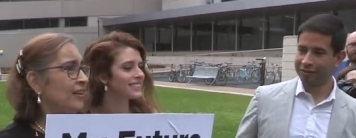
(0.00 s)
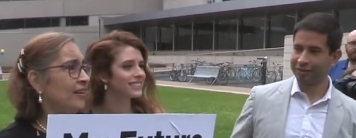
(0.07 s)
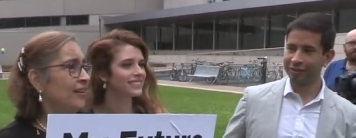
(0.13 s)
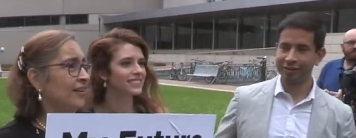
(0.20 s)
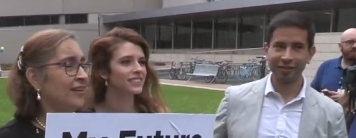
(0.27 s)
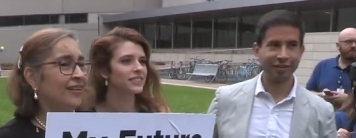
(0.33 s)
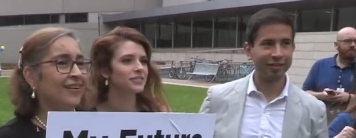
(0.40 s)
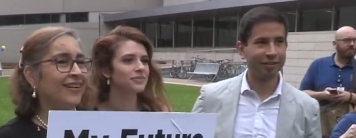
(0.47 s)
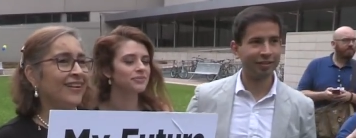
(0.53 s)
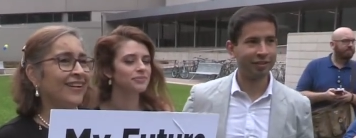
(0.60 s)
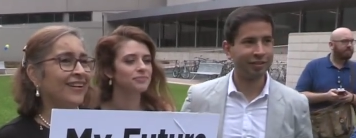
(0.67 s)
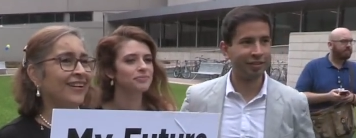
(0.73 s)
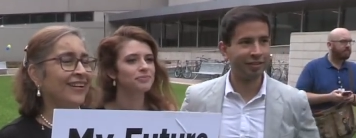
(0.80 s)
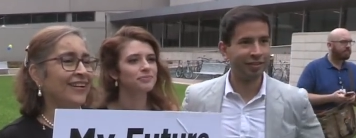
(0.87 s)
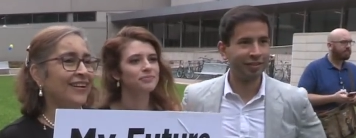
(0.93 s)

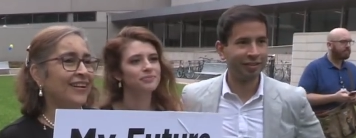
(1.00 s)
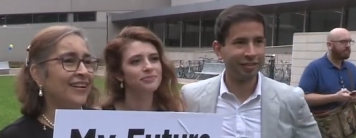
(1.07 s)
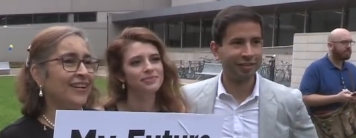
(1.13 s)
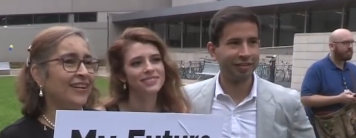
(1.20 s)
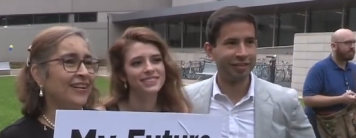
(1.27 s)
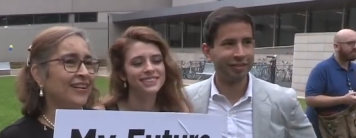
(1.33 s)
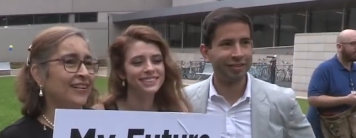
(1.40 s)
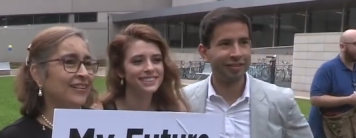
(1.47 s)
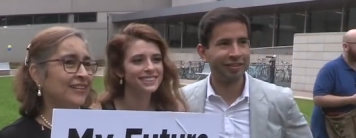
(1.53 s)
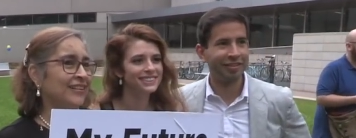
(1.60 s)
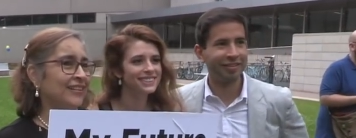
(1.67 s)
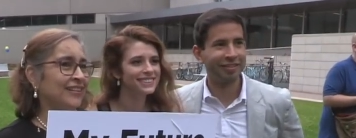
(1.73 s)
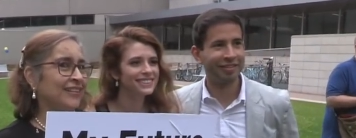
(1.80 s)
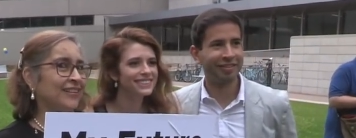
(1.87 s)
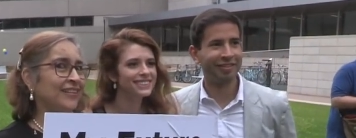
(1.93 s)

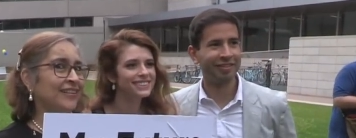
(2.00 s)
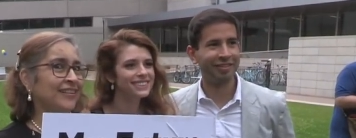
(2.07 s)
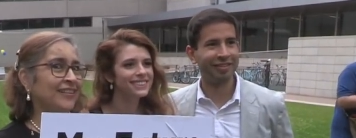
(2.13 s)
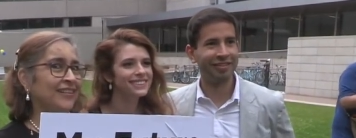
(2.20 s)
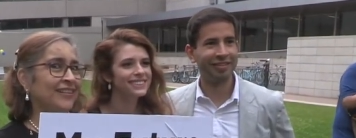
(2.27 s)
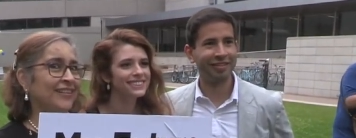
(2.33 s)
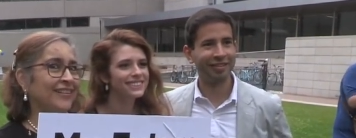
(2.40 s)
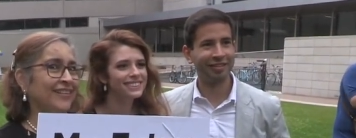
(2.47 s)
Nothing is said.